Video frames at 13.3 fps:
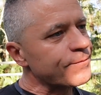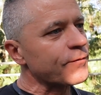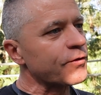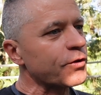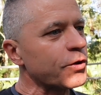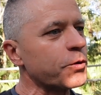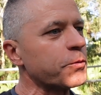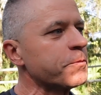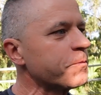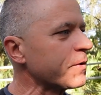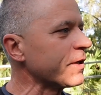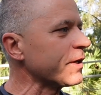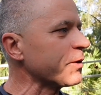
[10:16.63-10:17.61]
So,
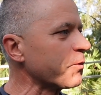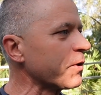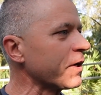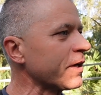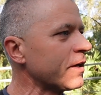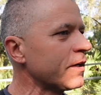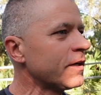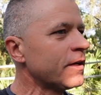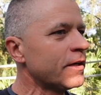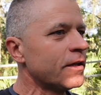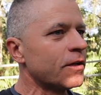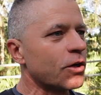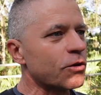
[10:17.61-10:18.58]
anyway,
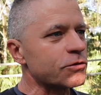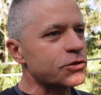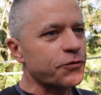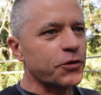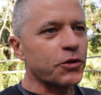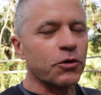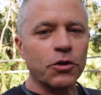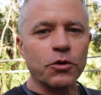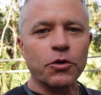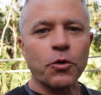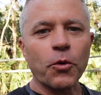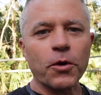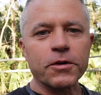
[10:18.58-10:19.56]
there was a few little
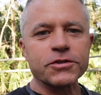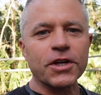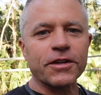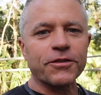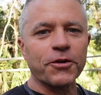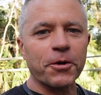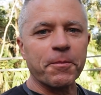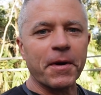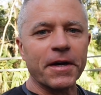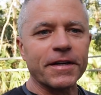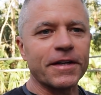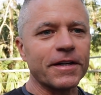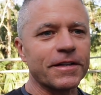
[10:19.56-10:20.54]
corners I thought
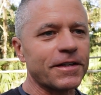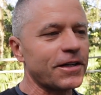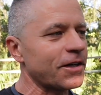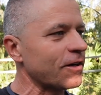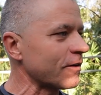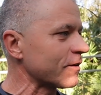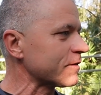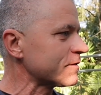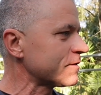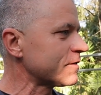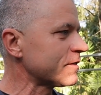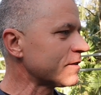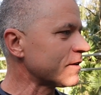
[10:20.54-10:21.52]
about cutting here, and
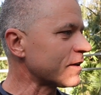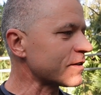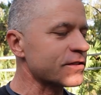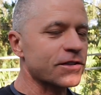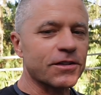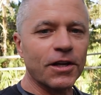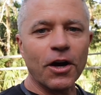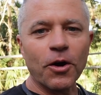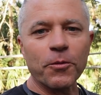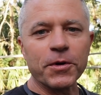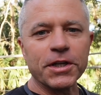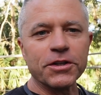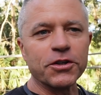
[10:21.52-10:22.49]
I said, no,
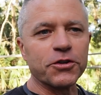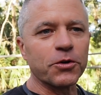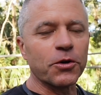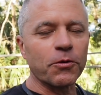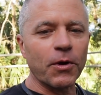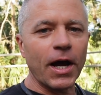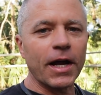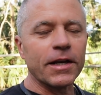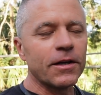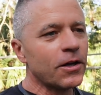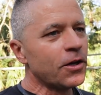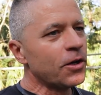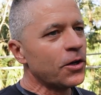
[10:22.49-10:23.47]
we need to do it right.
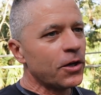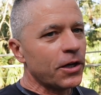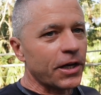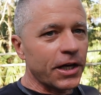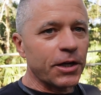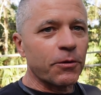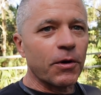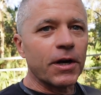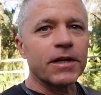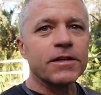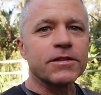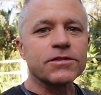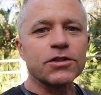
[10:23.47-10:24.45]

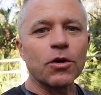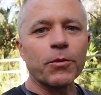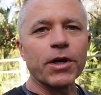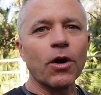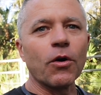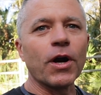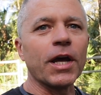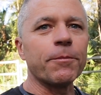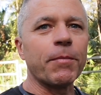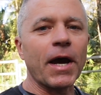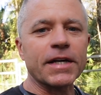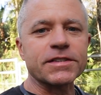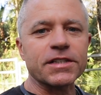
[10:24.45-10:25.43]
Anyway, so we're going to head
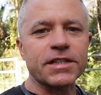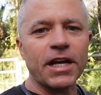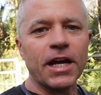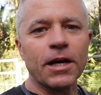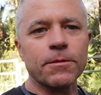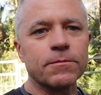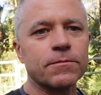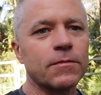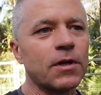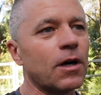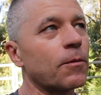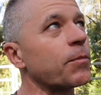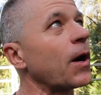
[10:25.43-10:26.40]
back to camp.
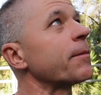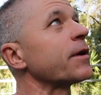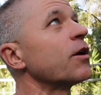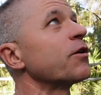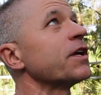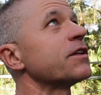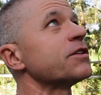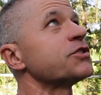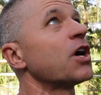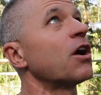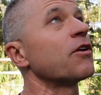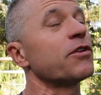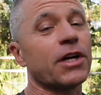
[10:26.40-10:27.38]
Probably going to get the
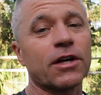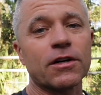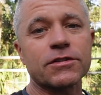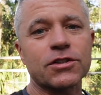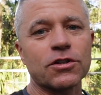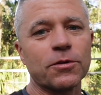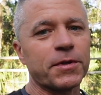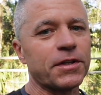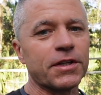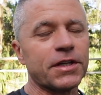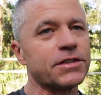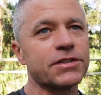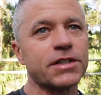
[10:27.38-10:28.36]
John Deere. It's going to be the
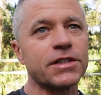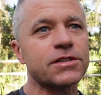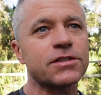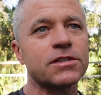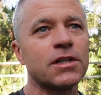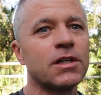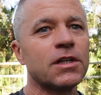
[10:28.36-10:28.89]
easiest.